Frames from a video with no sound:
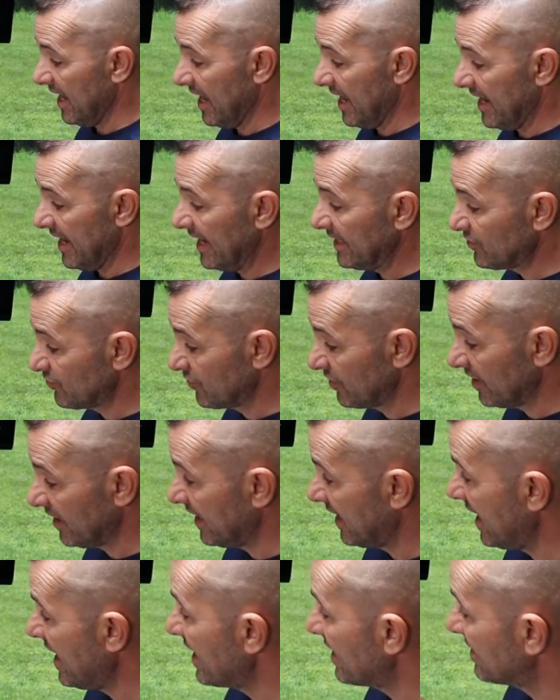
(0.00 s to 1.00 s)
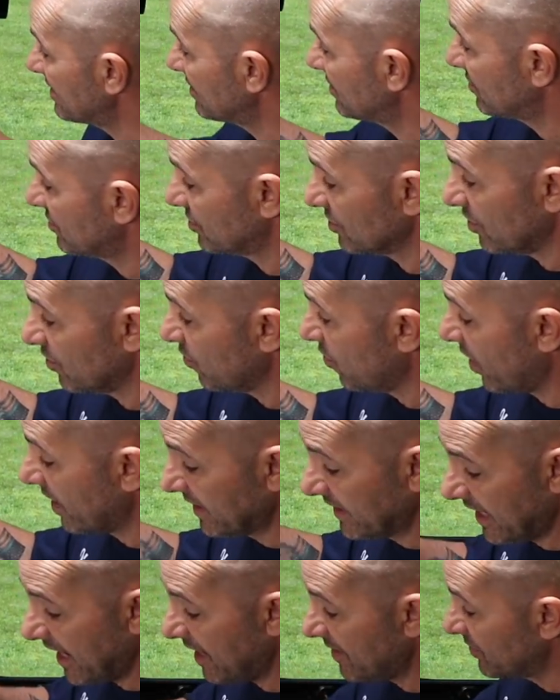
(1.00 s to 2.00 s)
And that's really it. So
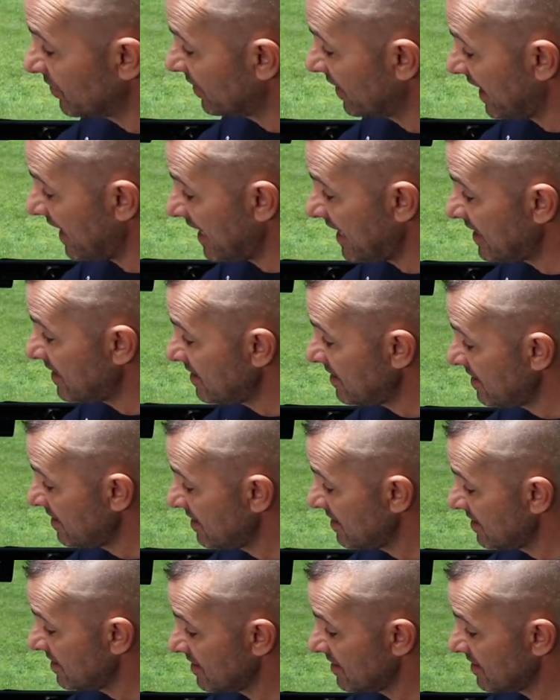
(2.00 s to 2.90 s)
one cable in